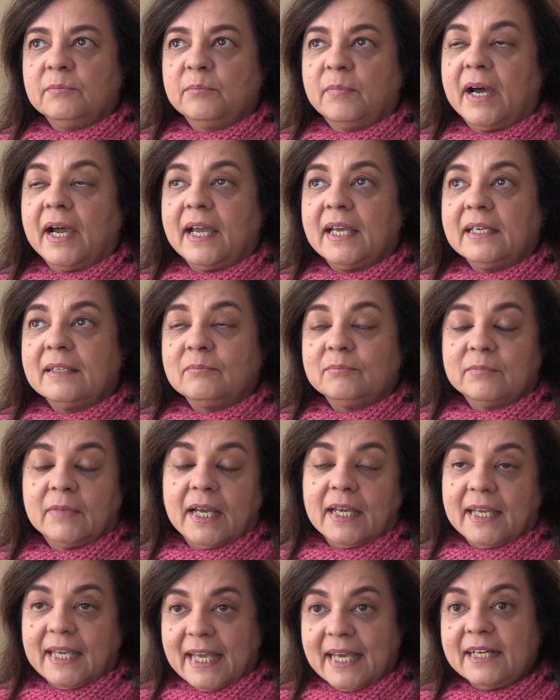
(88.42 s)
my
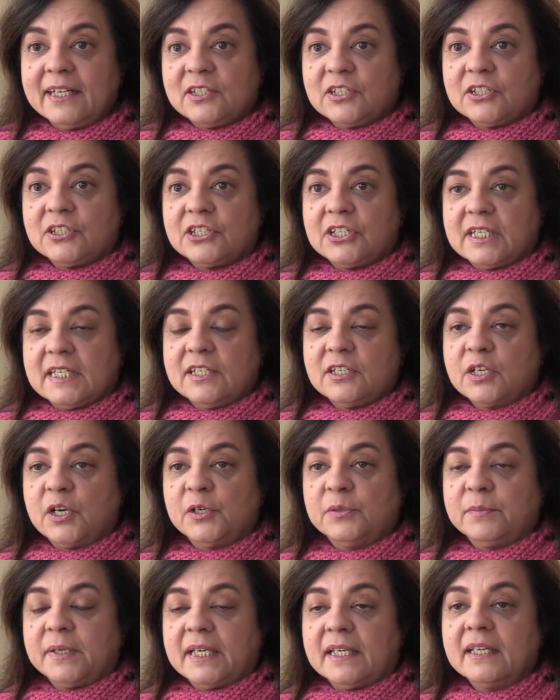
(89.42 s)
my editor, she
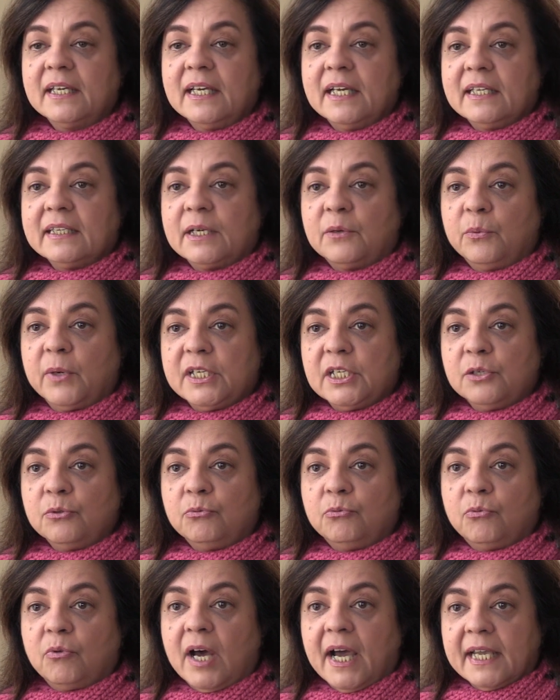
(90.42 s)
told me that when
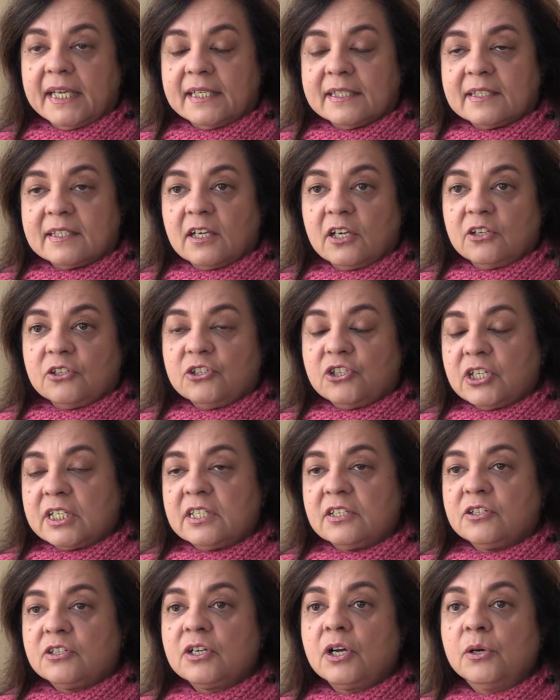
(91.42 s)
you write,
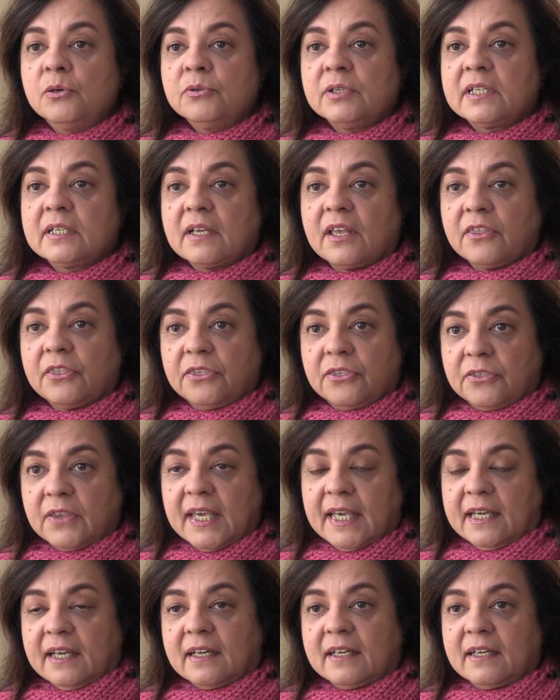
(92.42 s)
just don't
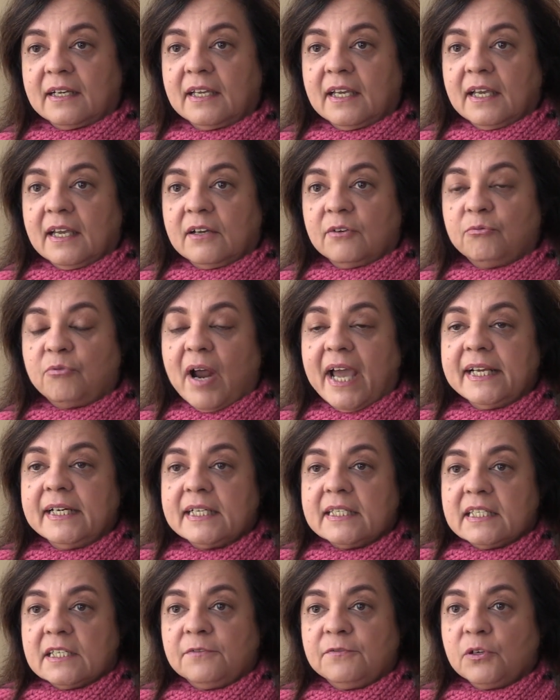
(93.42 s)
think.
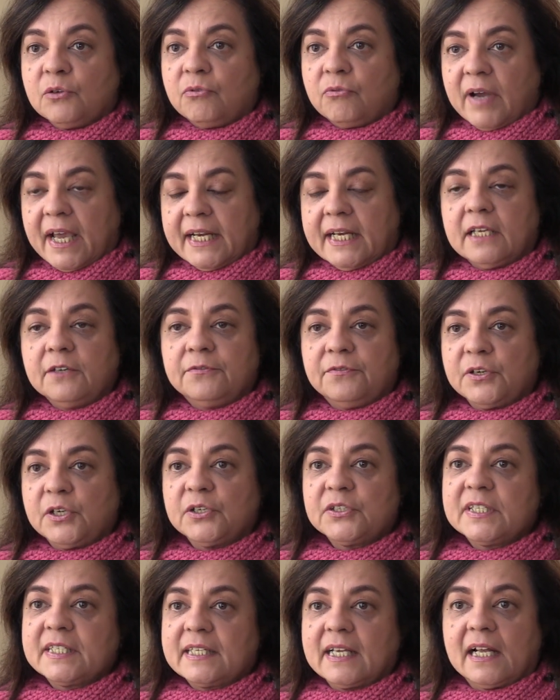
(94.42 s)
Write as if you're writing for
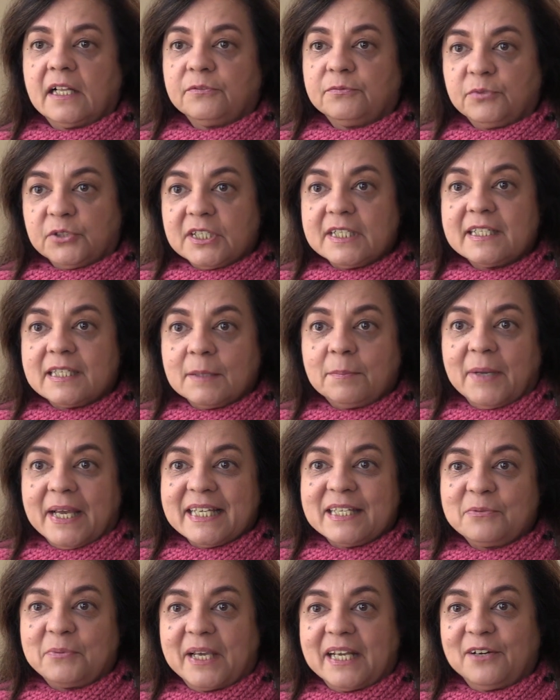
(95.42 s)
yourself, which is the
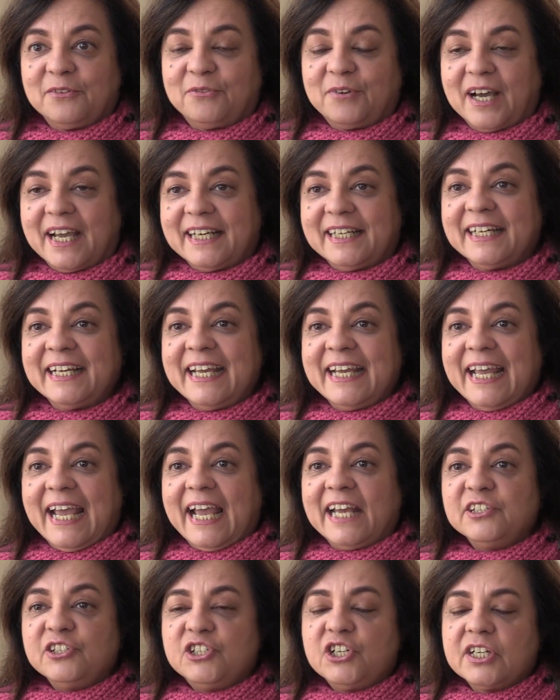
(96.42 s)
best way to write,
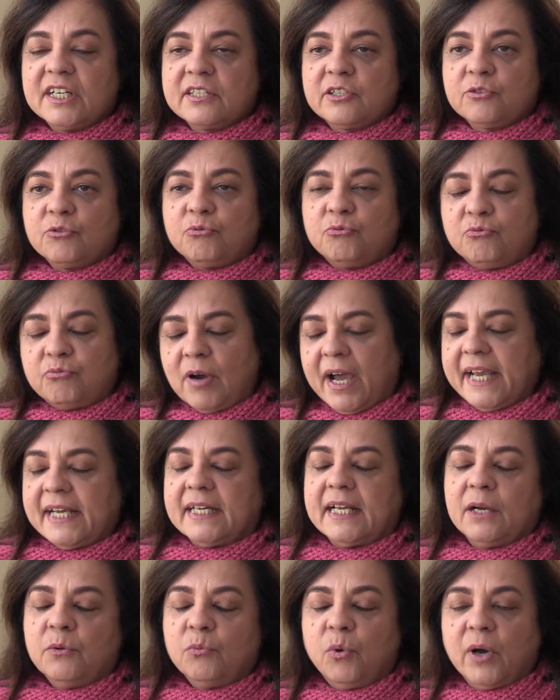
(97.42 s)
and just
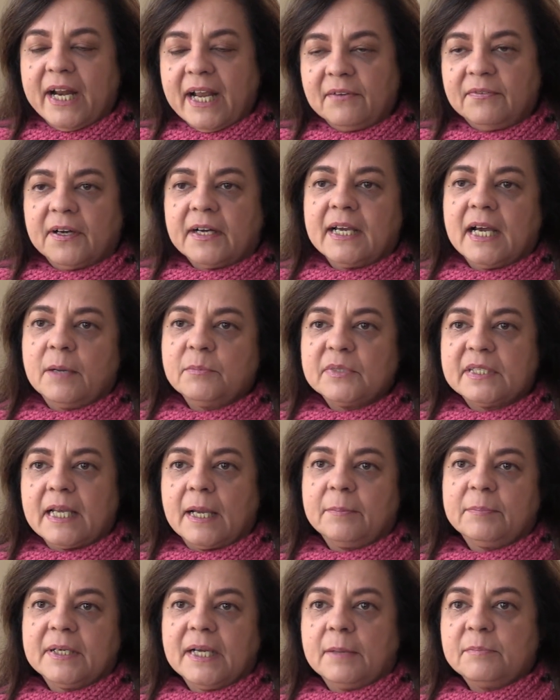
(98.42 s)
write. And whatever comes
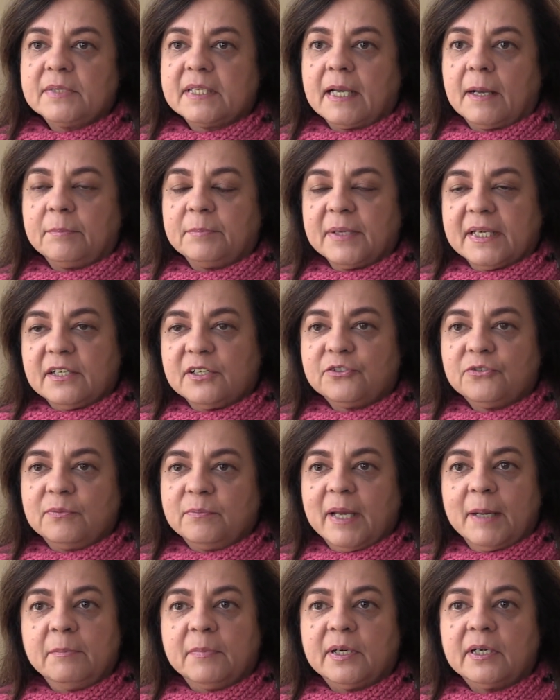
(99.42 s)
up, comes up. Because
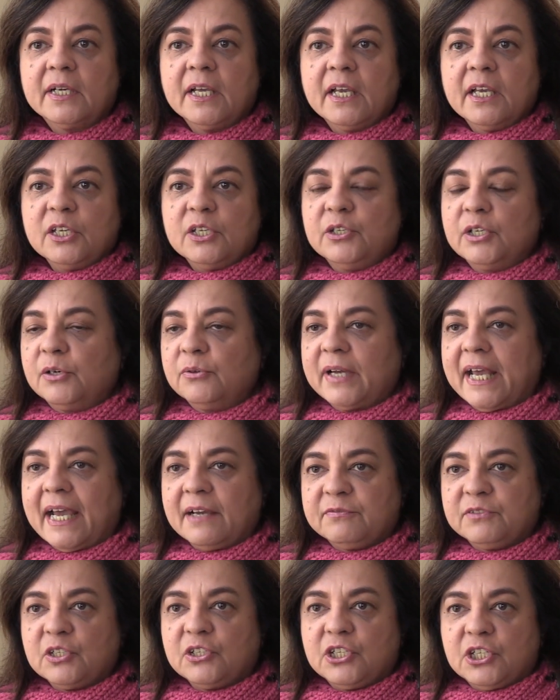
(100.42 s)
remember, you don't
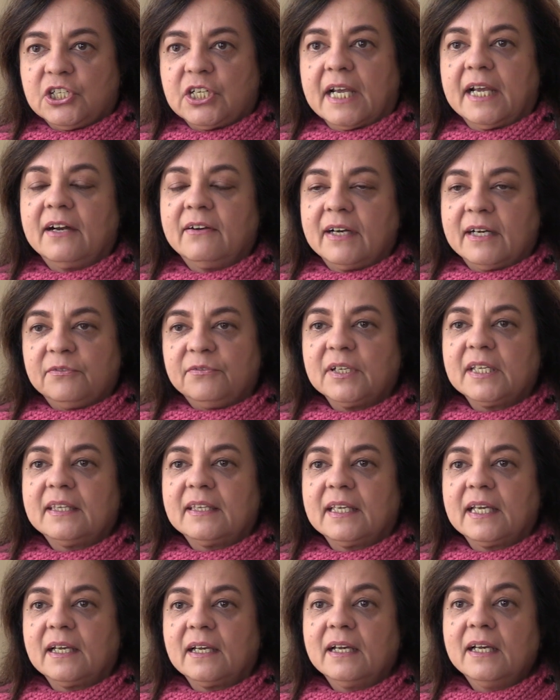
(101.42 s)
have to share
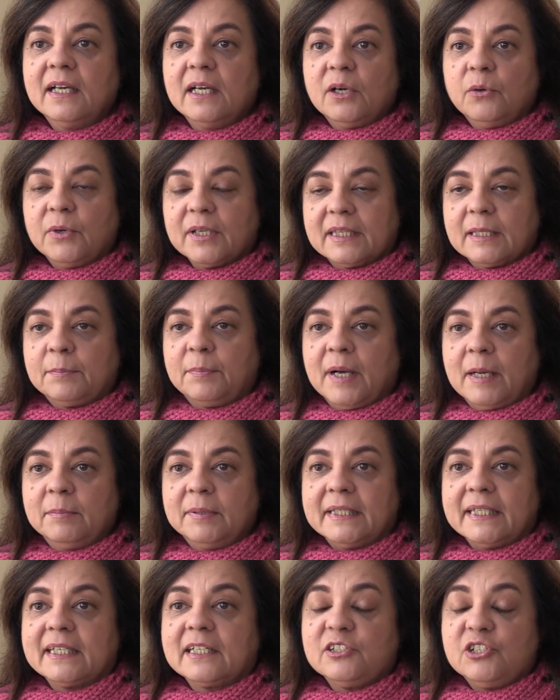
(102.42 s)
everything with the
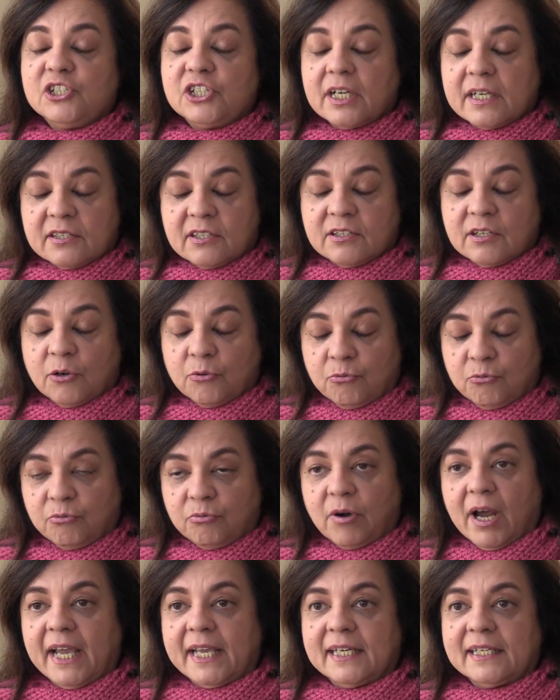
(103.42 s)
public, just
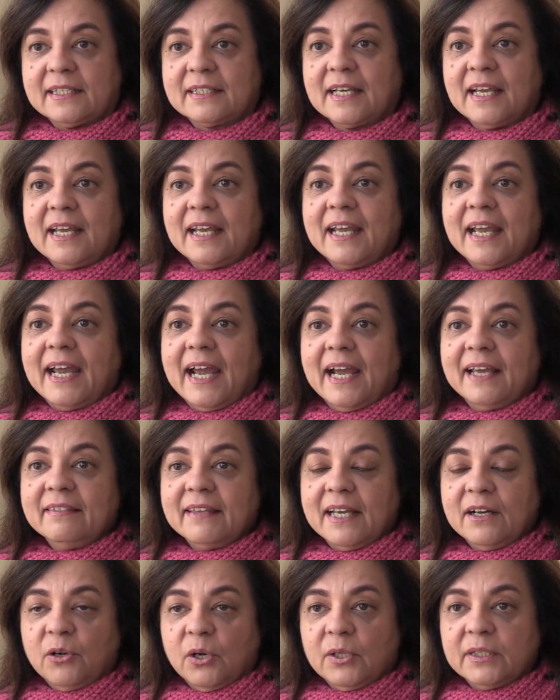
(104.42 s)
write.
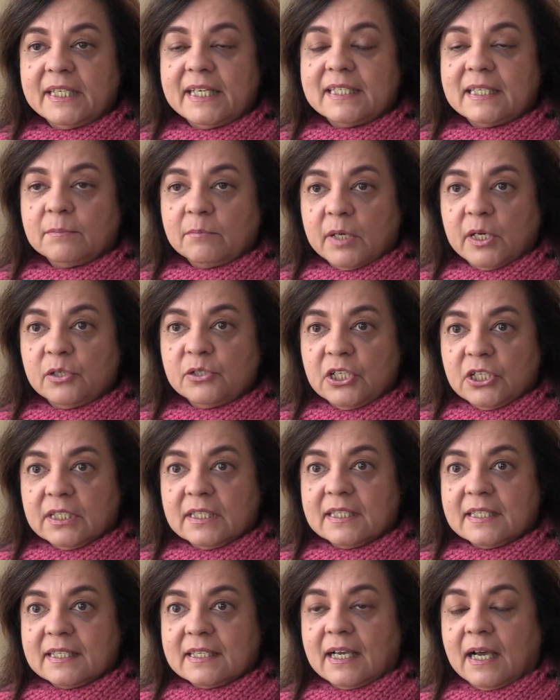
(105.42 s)
And then all these
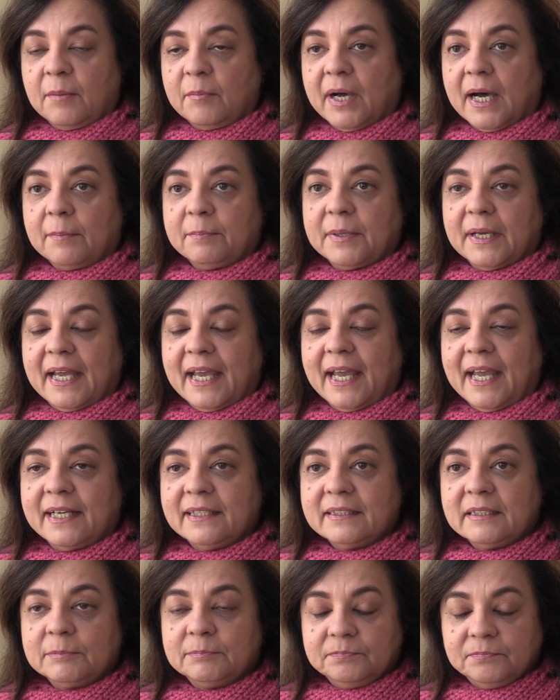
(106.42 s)
emotions come up,
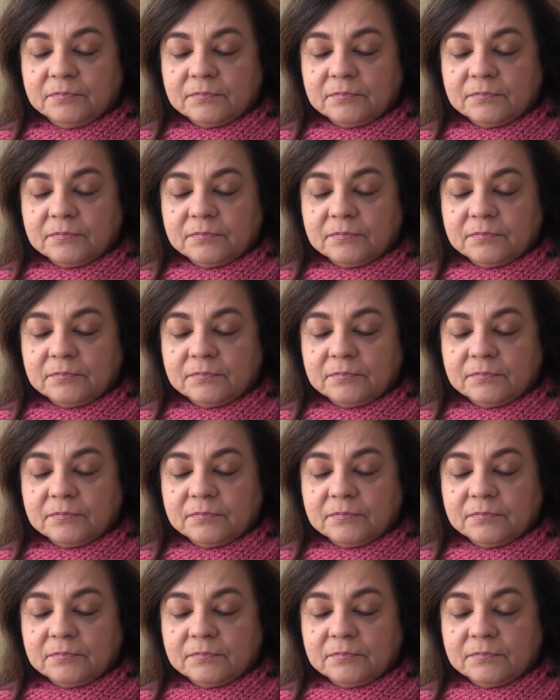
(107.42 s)
and